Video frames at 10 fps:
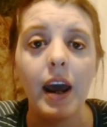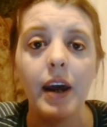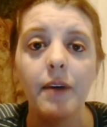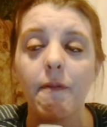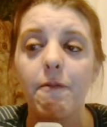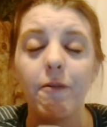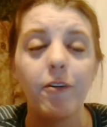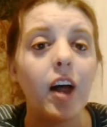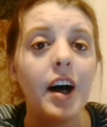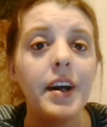and
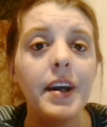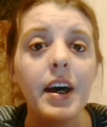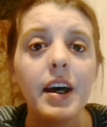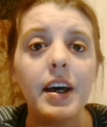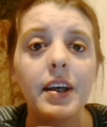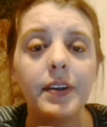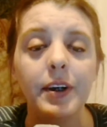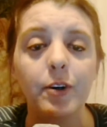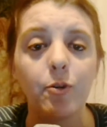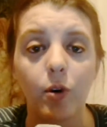flood
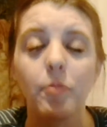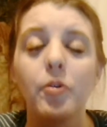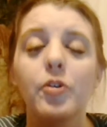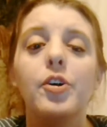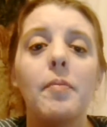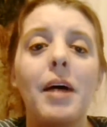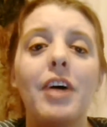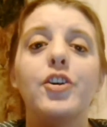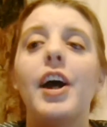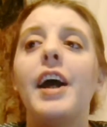these rumors
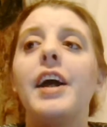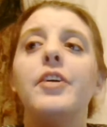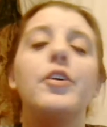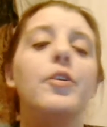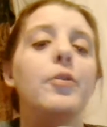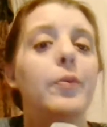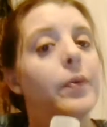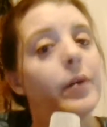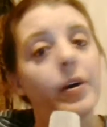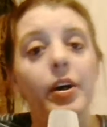about Shane
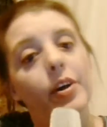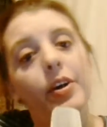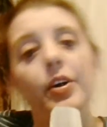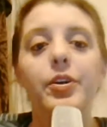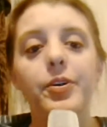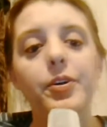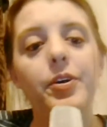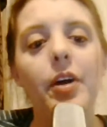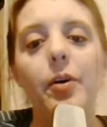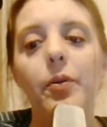to
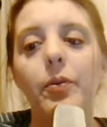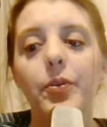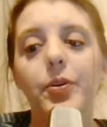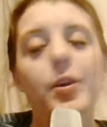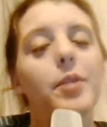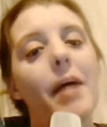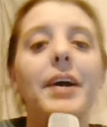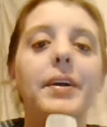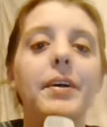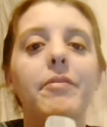you know, to the
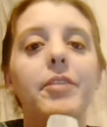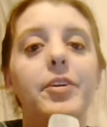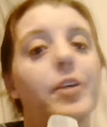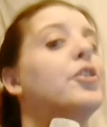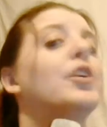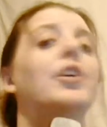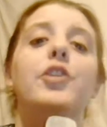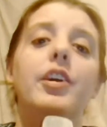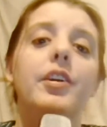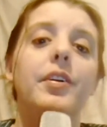back of the search
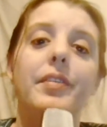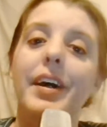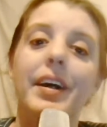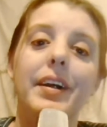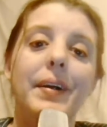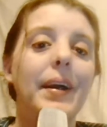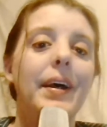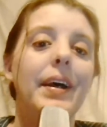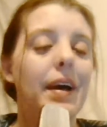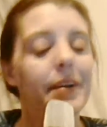engine. Get get
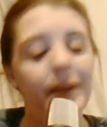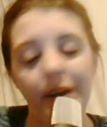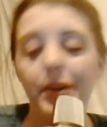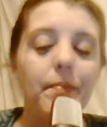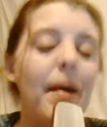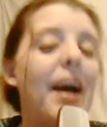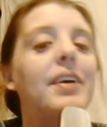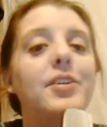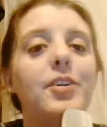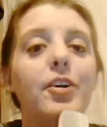it get to the back
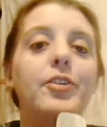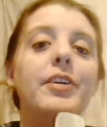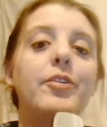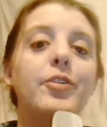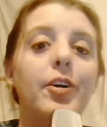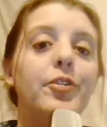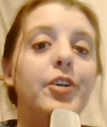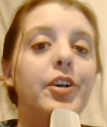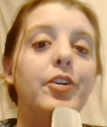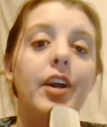of the search
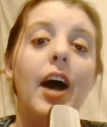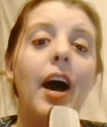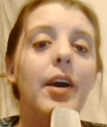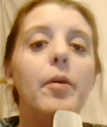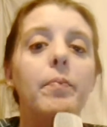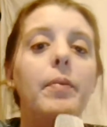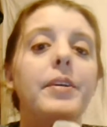search engine. I hope